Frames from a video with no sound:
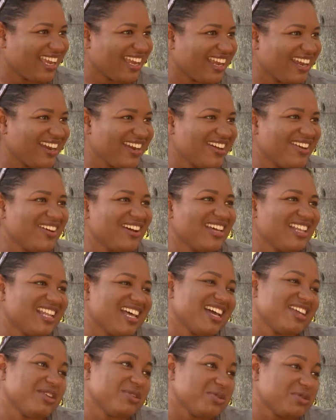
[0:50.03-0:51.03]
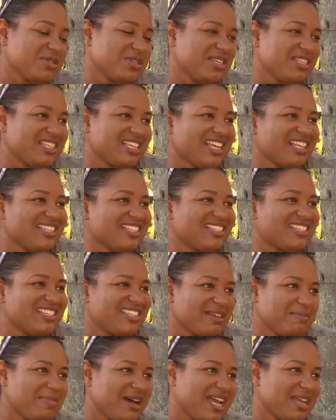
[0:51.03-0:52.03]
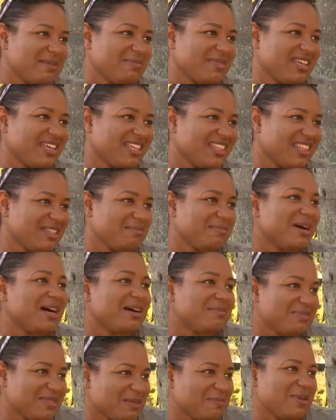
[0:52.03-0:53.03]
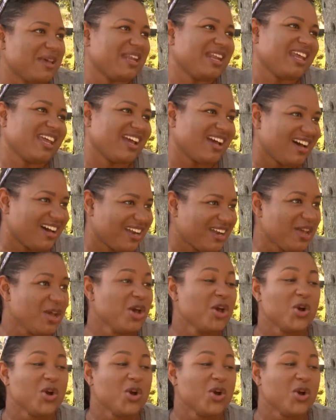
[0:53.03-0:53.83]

you know, and that usually tends to bite me in the bum depending on